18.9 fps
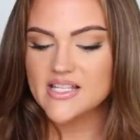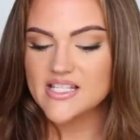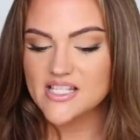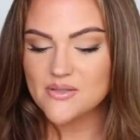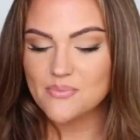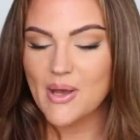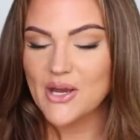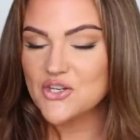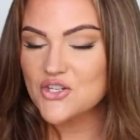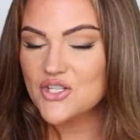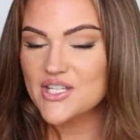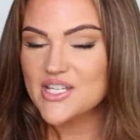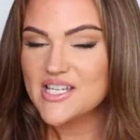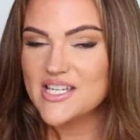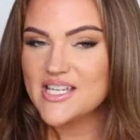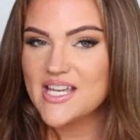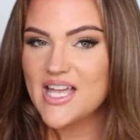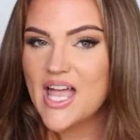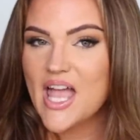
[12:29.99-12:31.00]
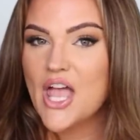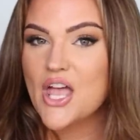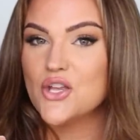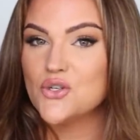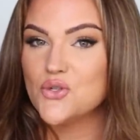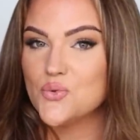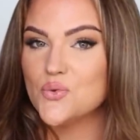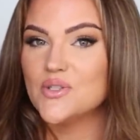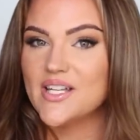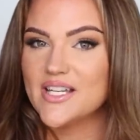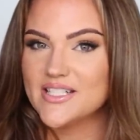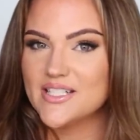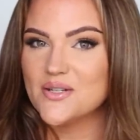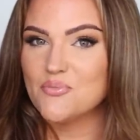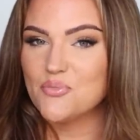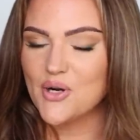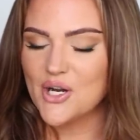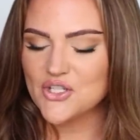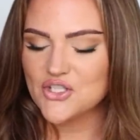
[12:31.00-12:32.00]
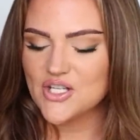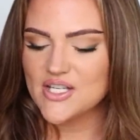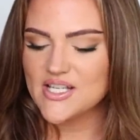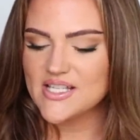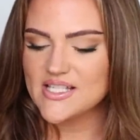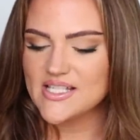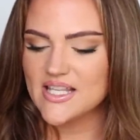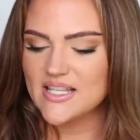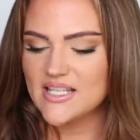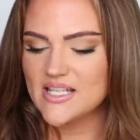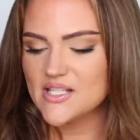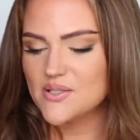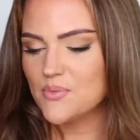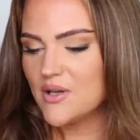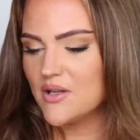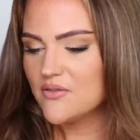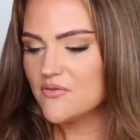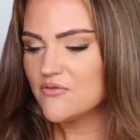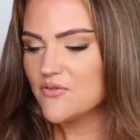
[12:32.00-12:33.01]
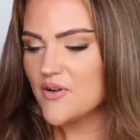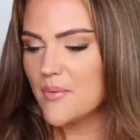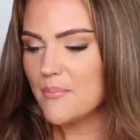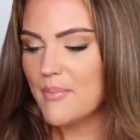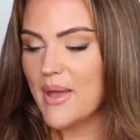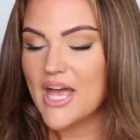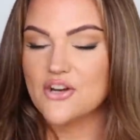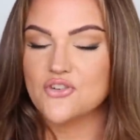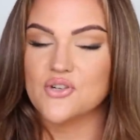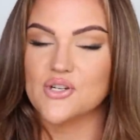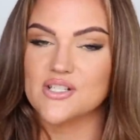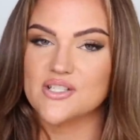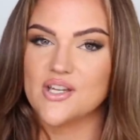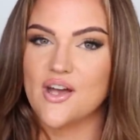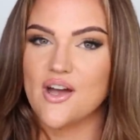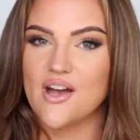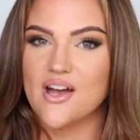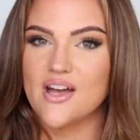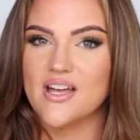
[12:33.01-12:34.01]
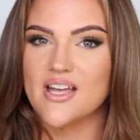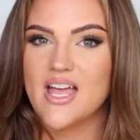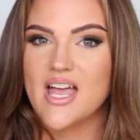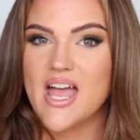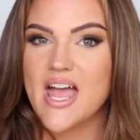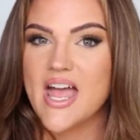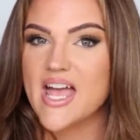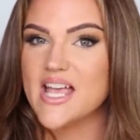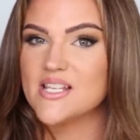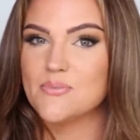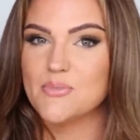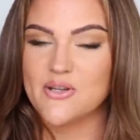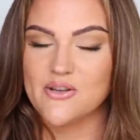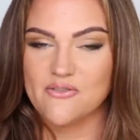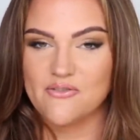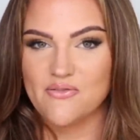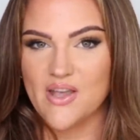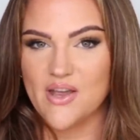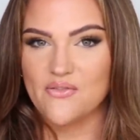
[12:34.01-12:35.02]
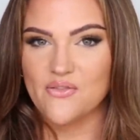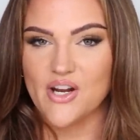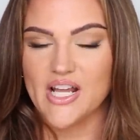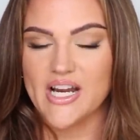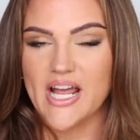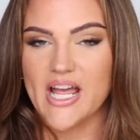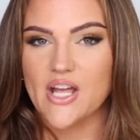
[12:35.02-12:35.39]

especially dual-ended brushes, and this one from Patrick Ta has been a favorite.